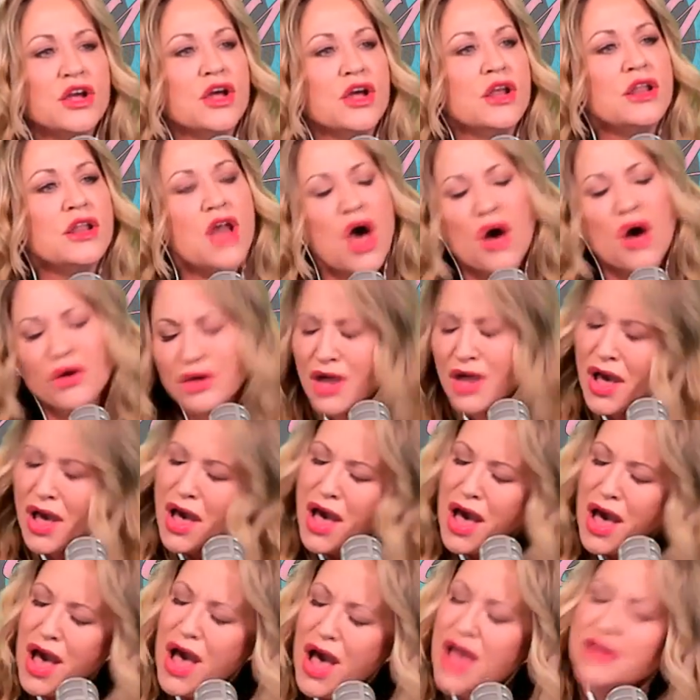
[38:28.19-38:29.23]
You're no
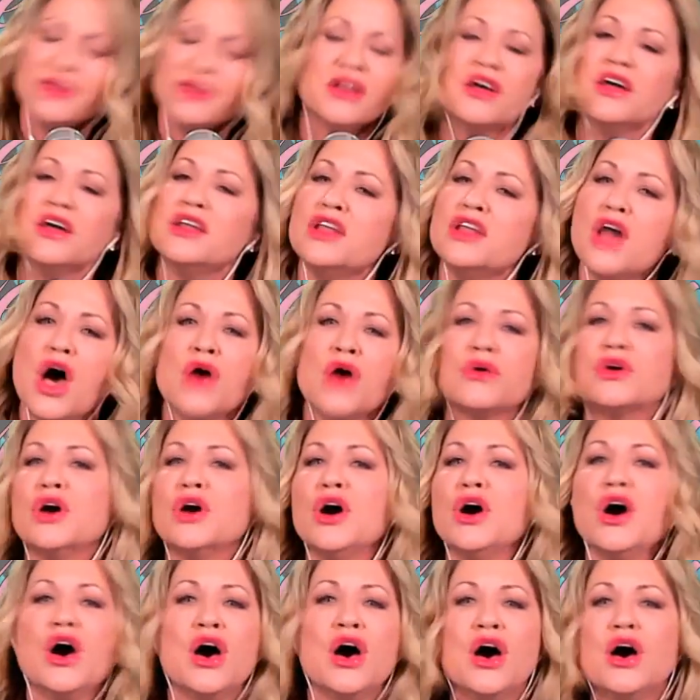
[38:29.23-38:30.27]
good, you're no
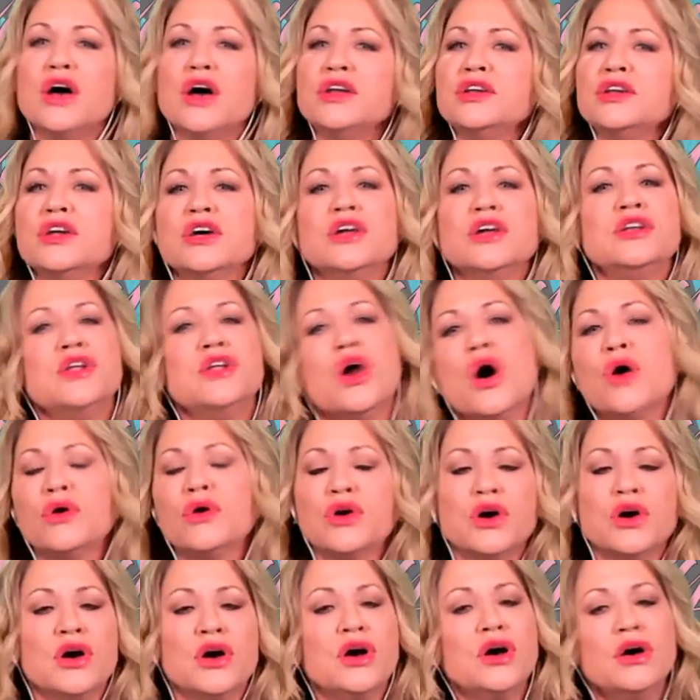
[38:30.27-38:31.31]
good, you're no
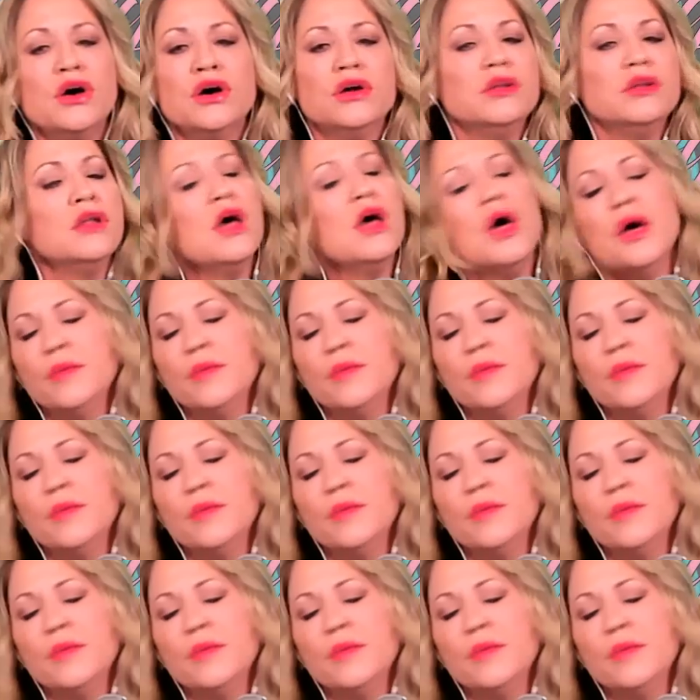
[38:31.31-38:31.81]
good.